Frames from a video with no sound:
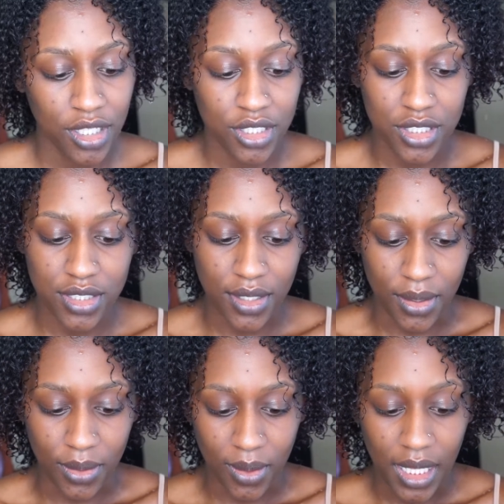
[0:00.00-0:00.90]

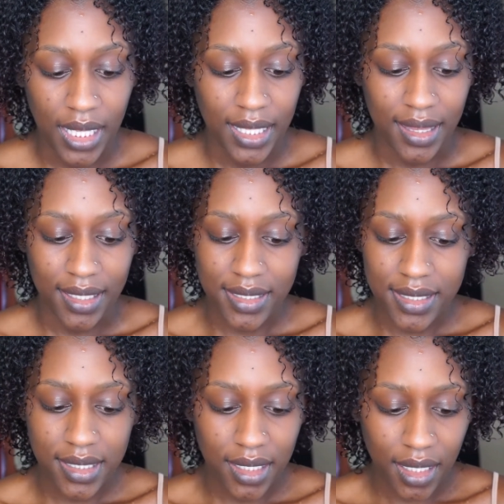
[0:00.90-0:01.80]
So
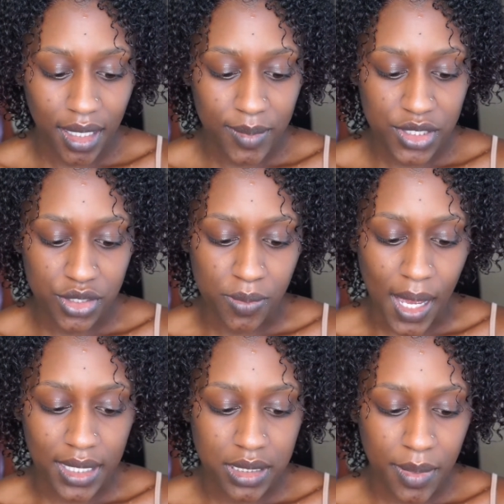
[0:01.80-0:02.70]
this claims to
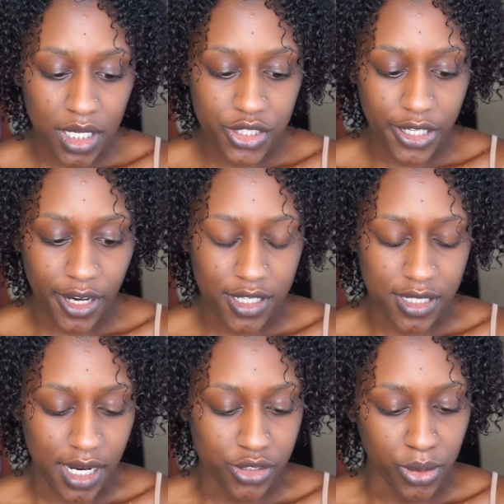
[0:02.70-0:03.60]
maximize your hair's
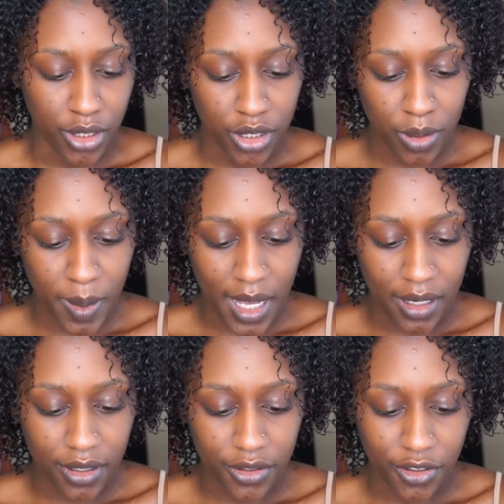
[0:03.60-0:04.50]
natural curl
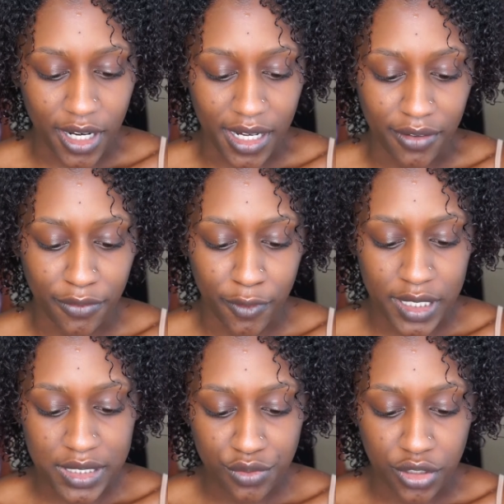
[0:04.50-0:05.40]
pattern, creating
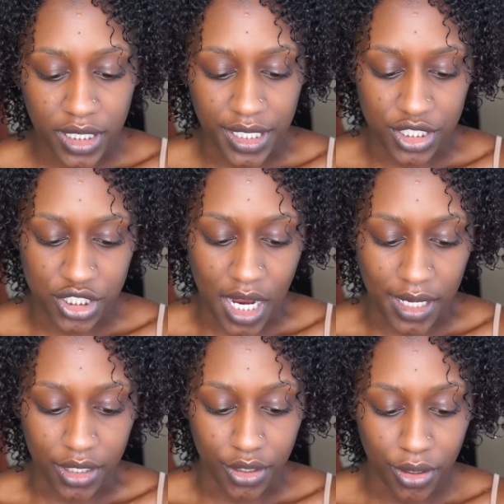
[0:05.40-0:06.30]
frizz-free and
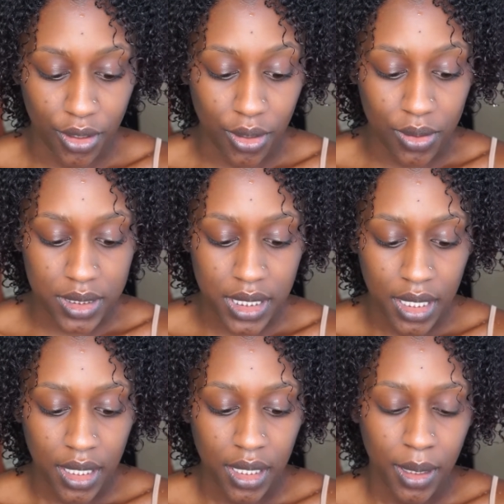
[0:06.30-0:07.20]
shiny curls.
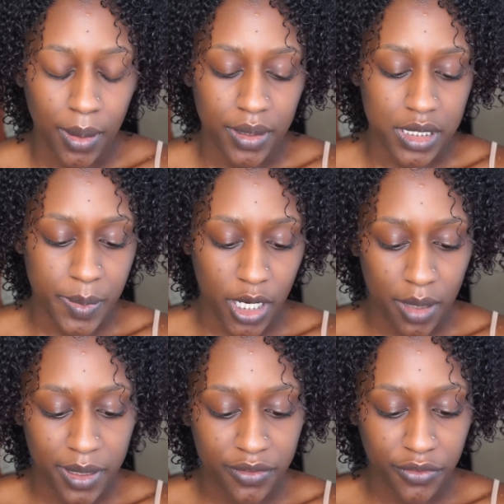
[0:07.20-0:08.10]
This
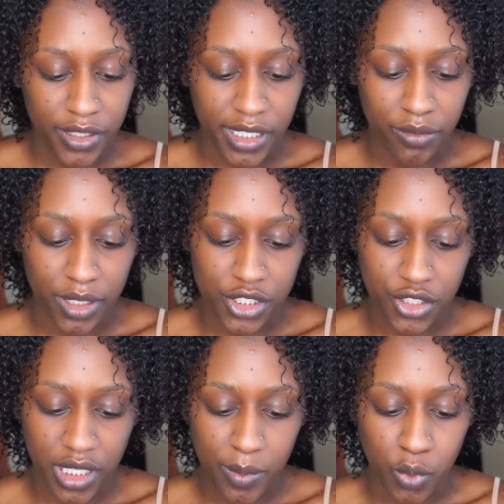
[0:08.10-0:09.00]
paraben-free rich
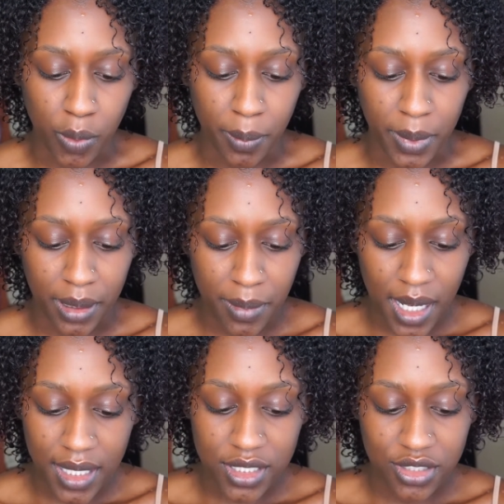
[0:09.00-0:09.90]
cream will
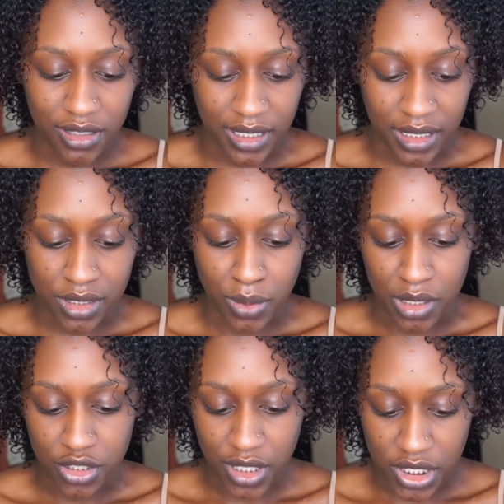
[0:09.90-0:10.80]
minimize shrinkage while
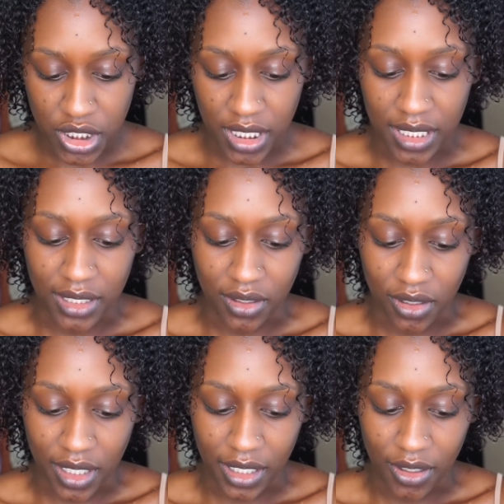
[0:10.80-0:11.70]
stretching and
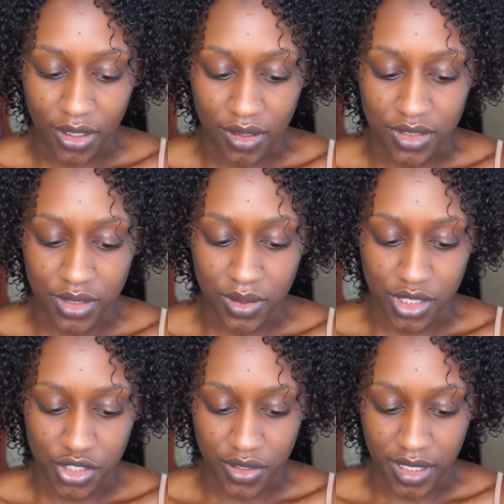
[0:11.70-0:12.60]
elongating curls to
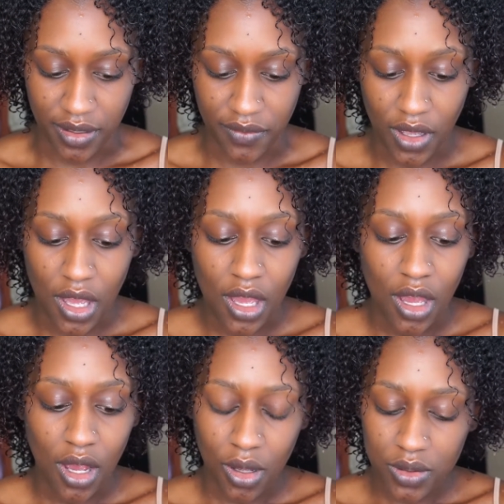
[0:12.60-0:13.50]
achieve
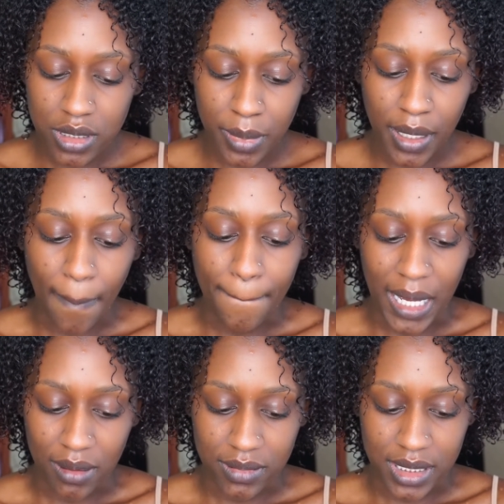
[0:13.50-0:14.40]
ultimate
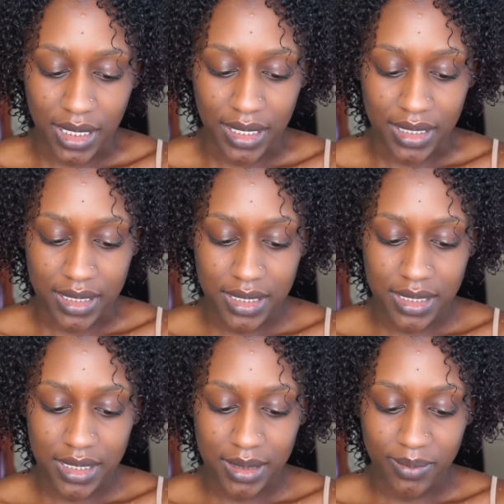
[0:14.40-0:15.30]

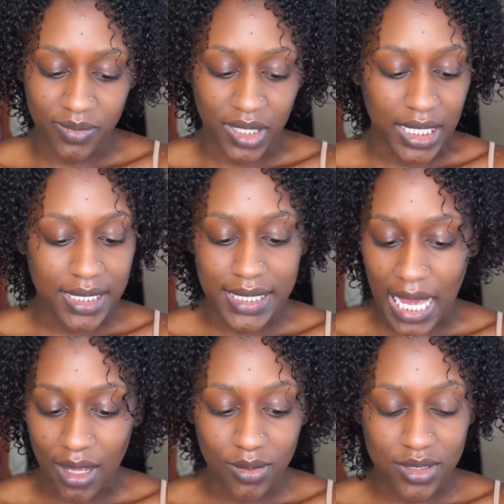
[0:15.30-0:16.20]
bounciness. It
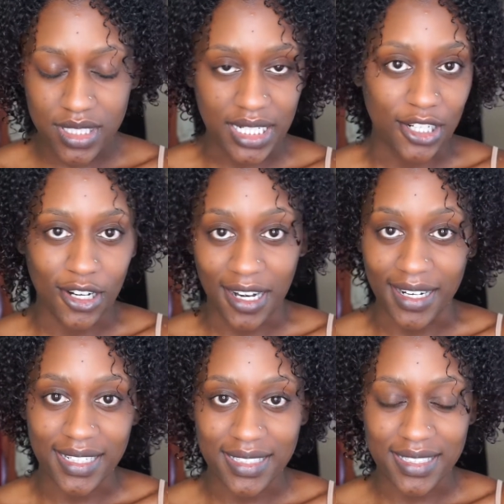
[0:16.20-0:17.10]
sounds
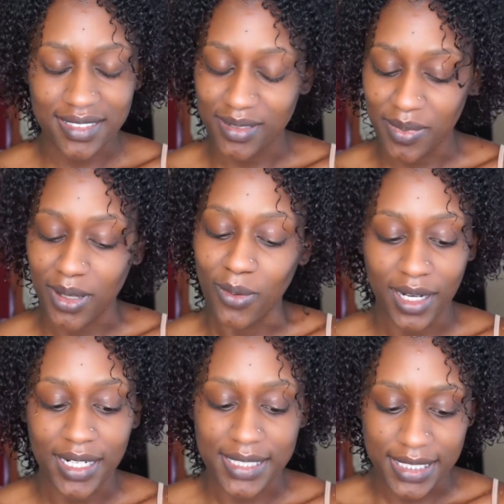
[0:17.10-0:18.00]
great, but we're
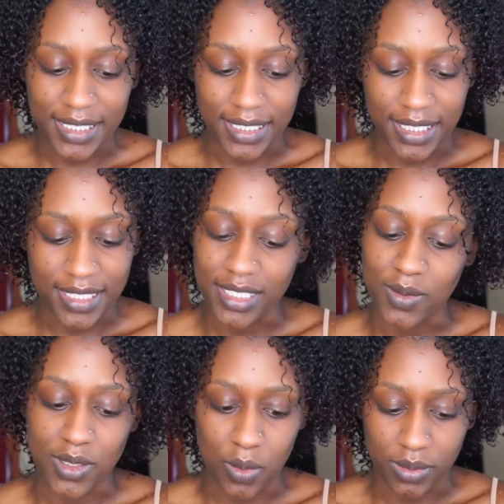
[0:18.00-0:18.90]
gonna see because this
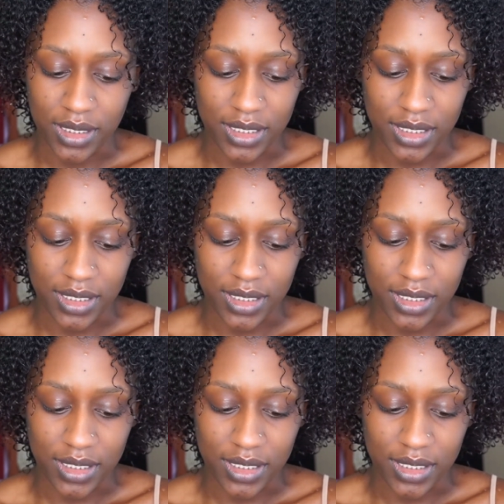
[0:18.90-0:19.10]
was only